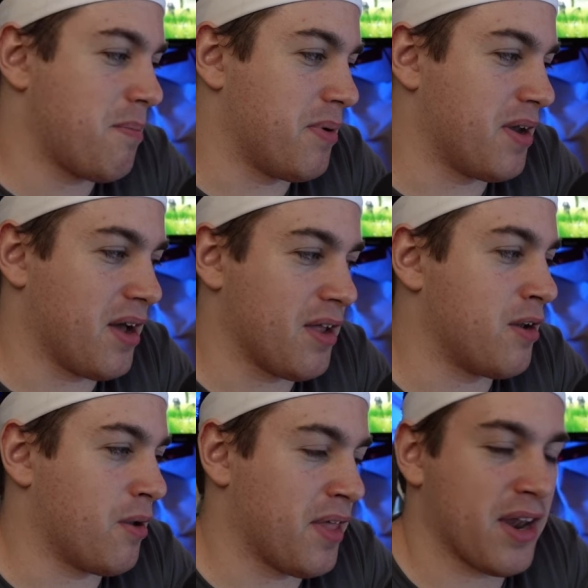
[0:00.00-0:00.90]
But
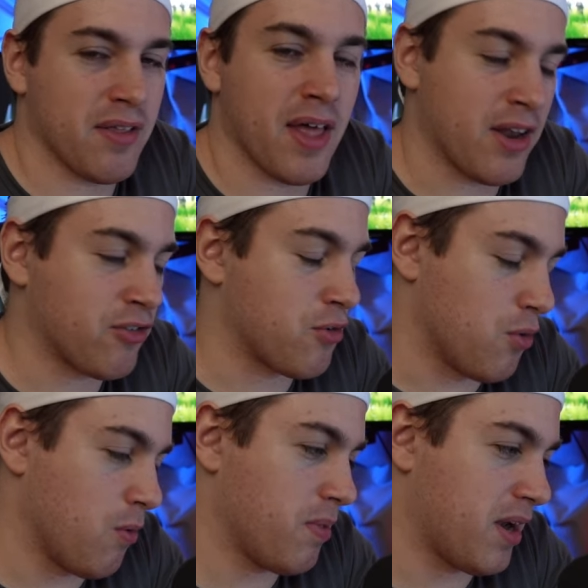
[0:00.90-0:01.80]
no, that is
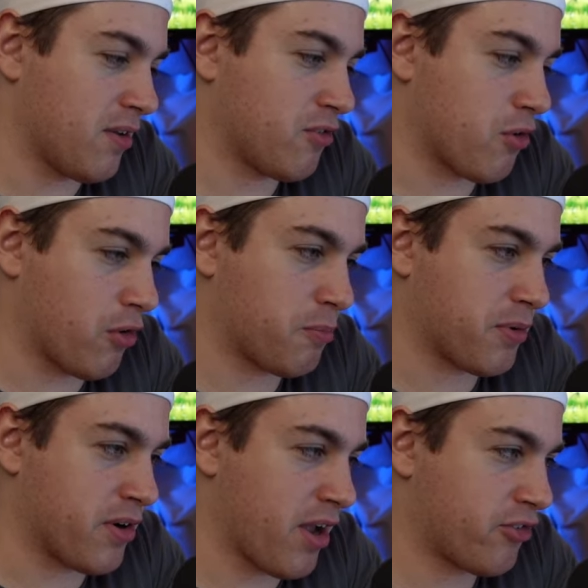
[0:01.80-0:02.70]
cool. That it is cross
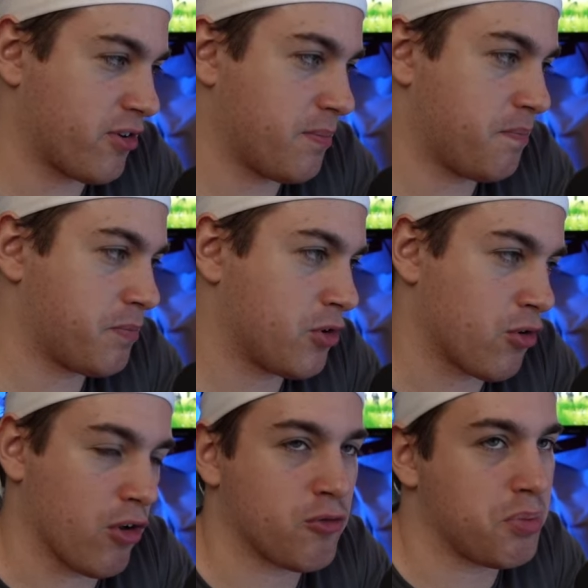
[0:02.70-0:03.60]
progression,
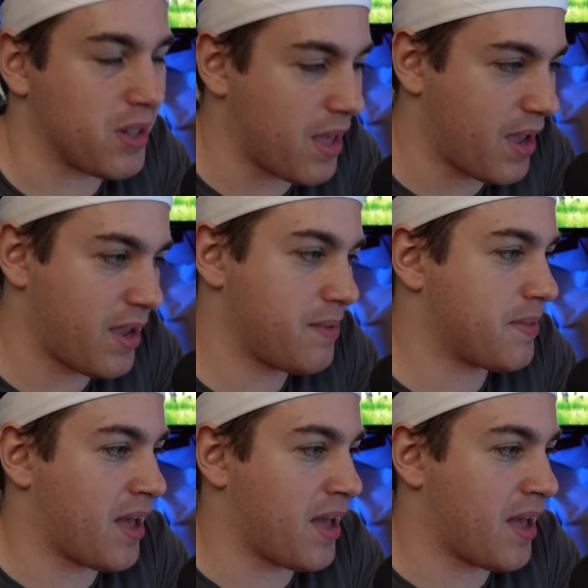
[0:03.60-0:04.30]
cross play.